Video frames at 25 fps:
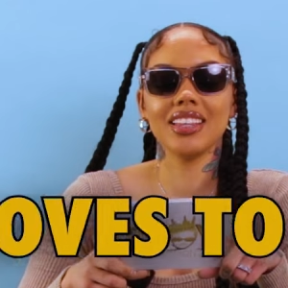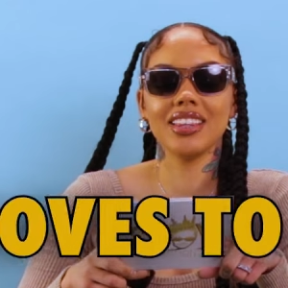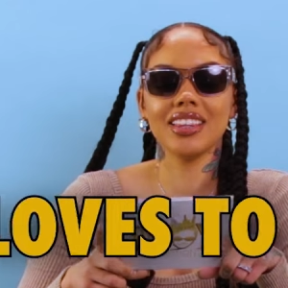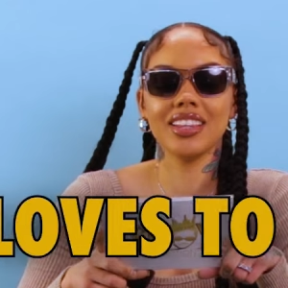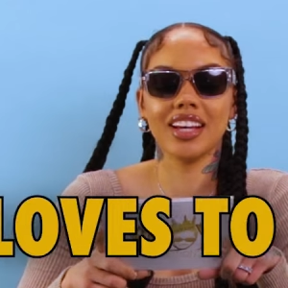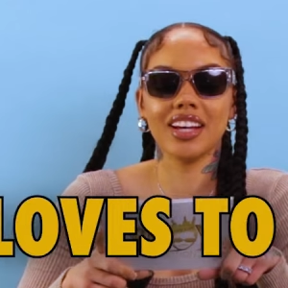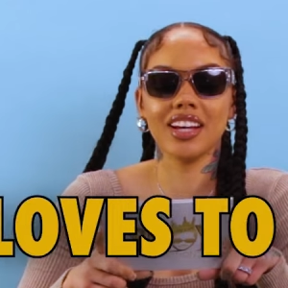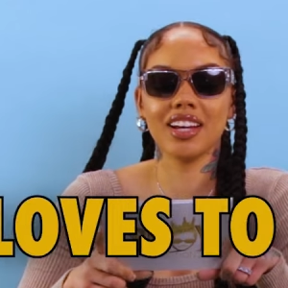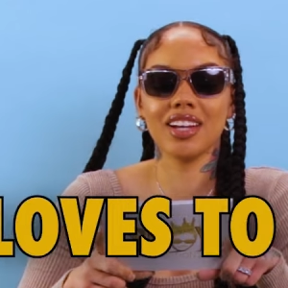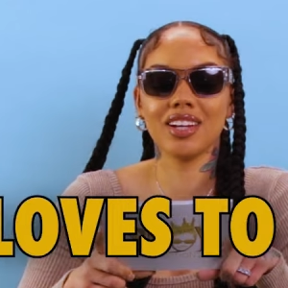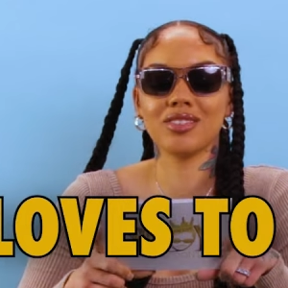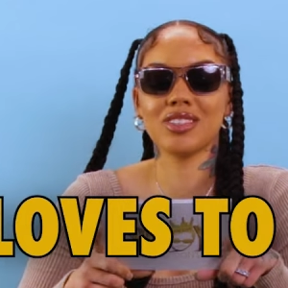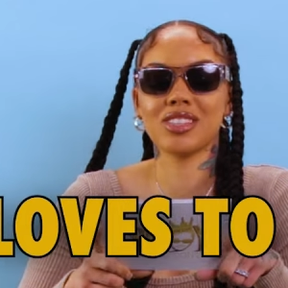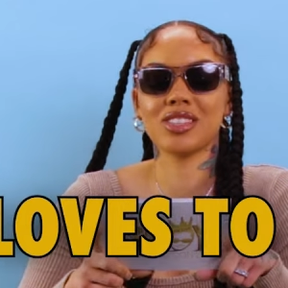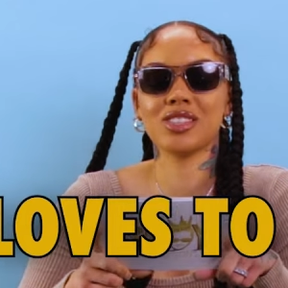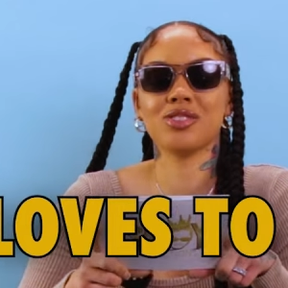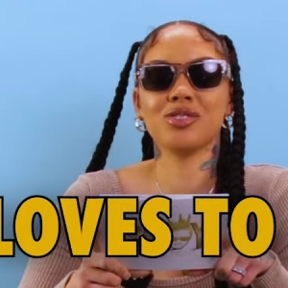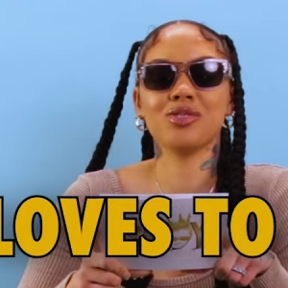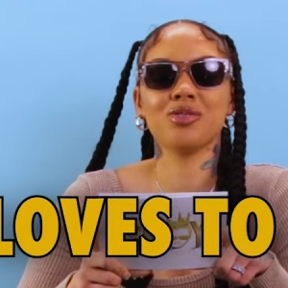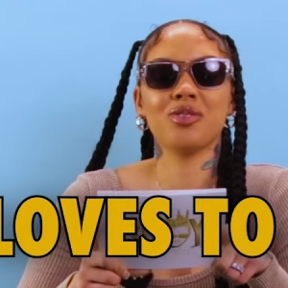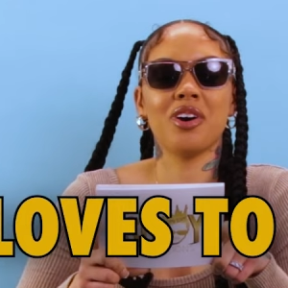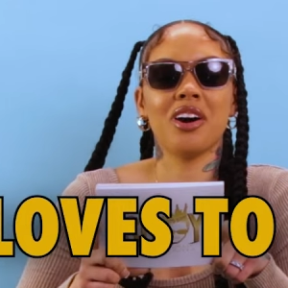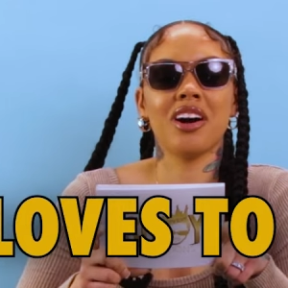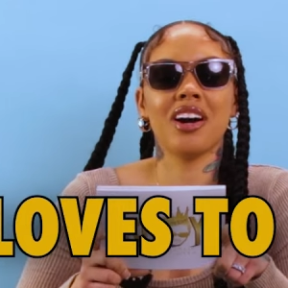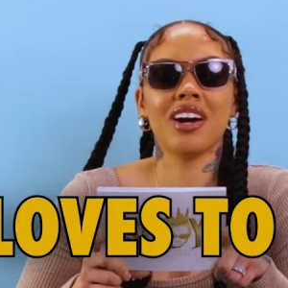loves
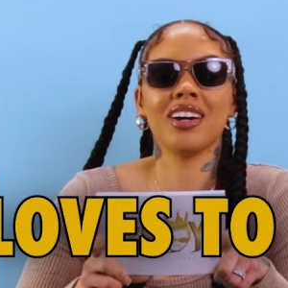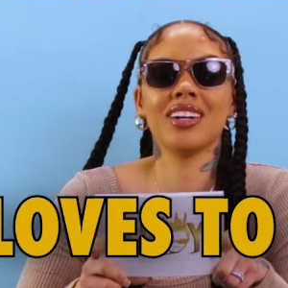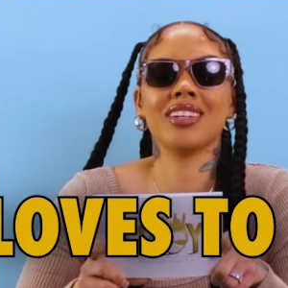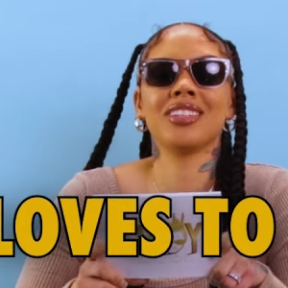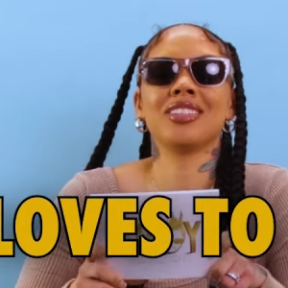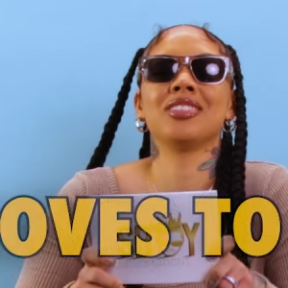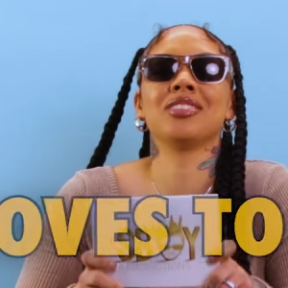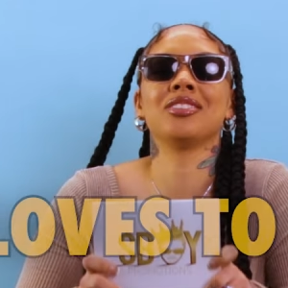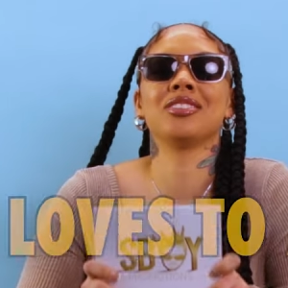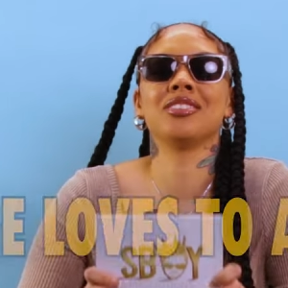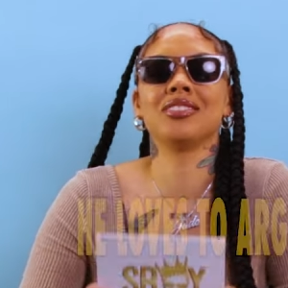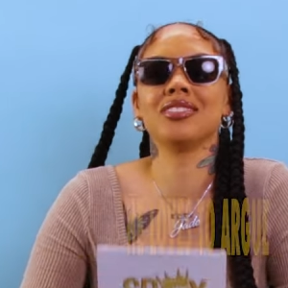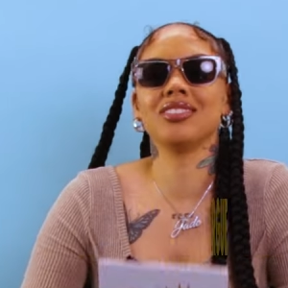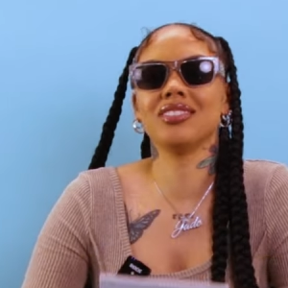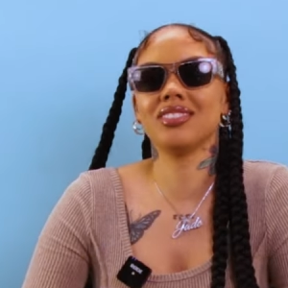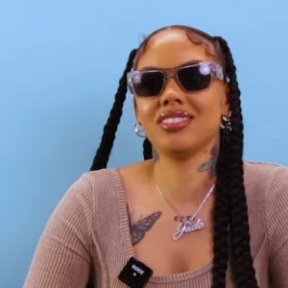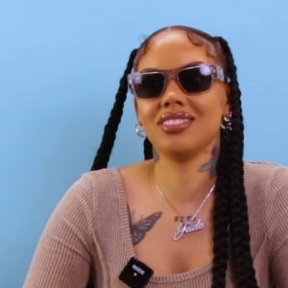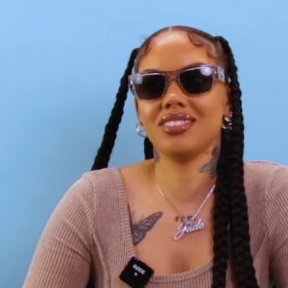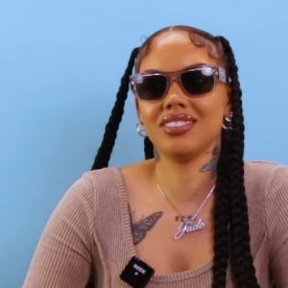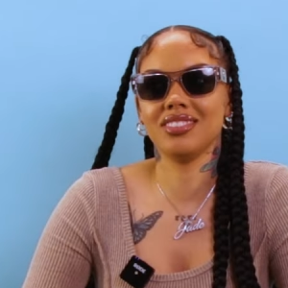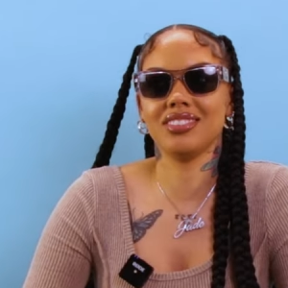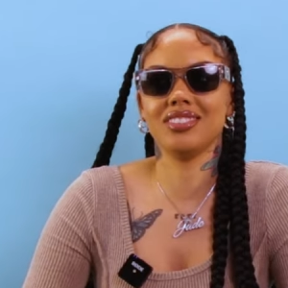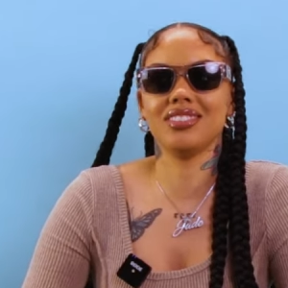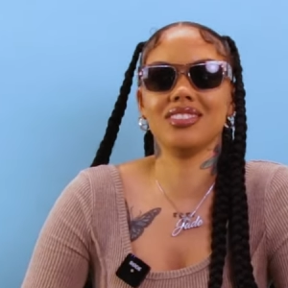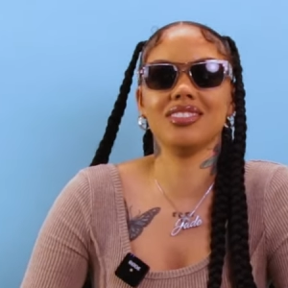to argue.
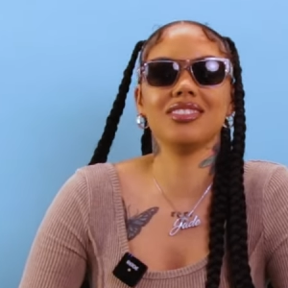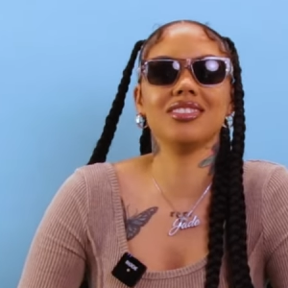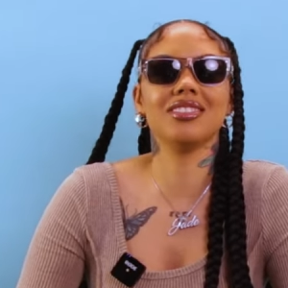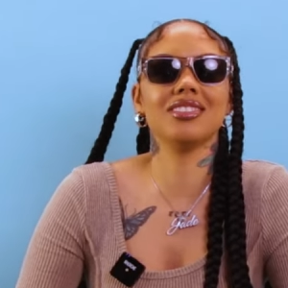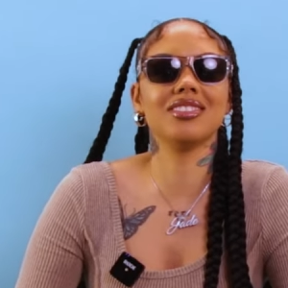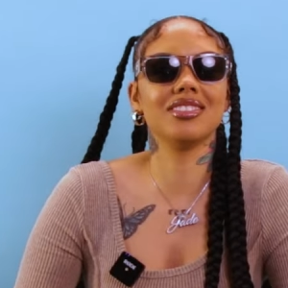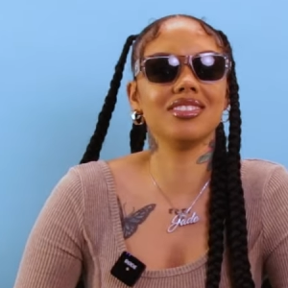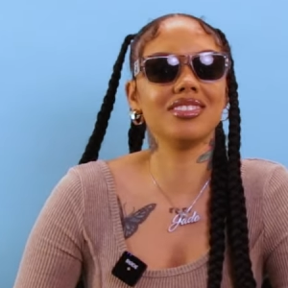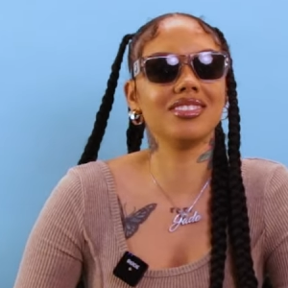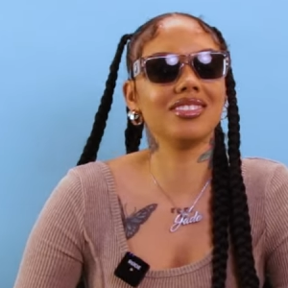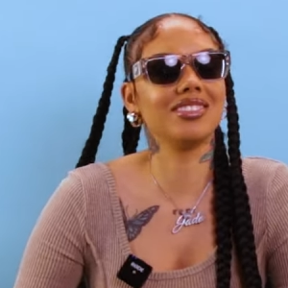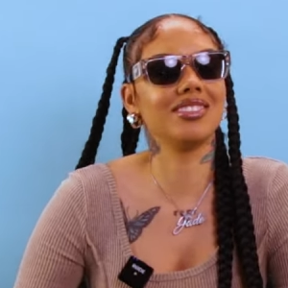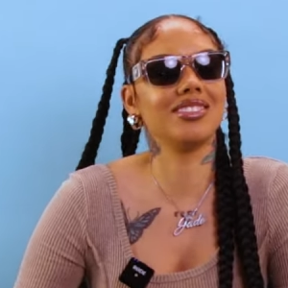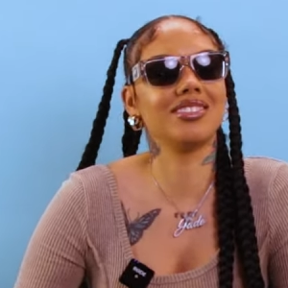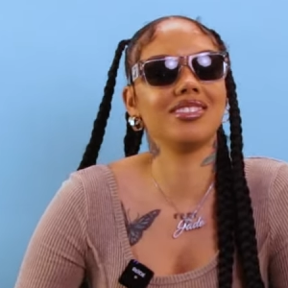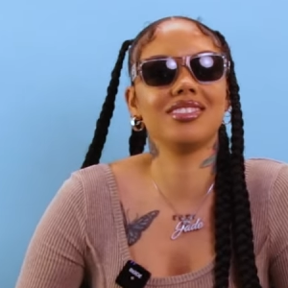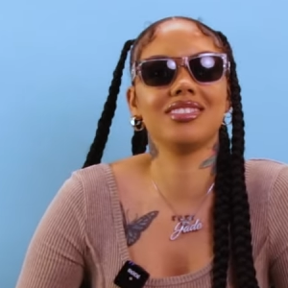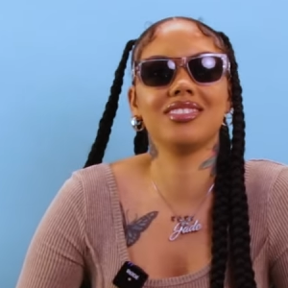Ugh. Mm,